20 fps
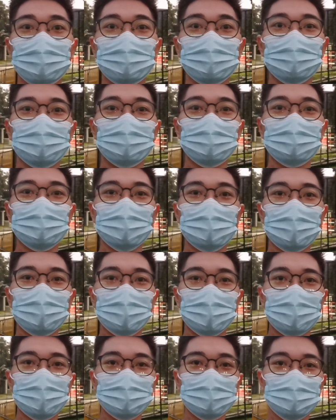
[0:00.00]
Good morning,
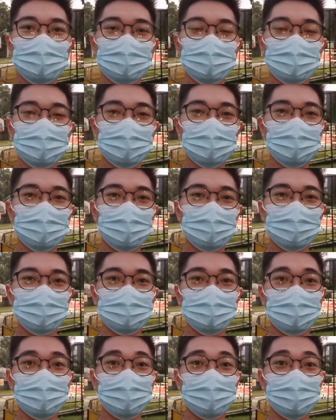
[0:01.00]
guys. So
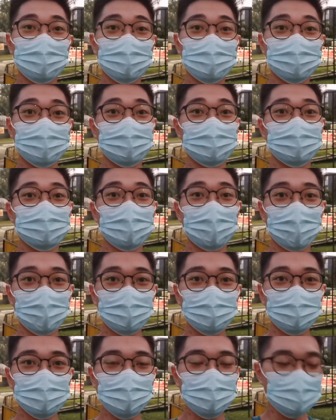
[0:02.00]
now is
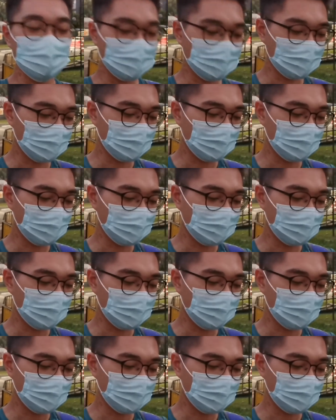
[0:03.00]
day 3.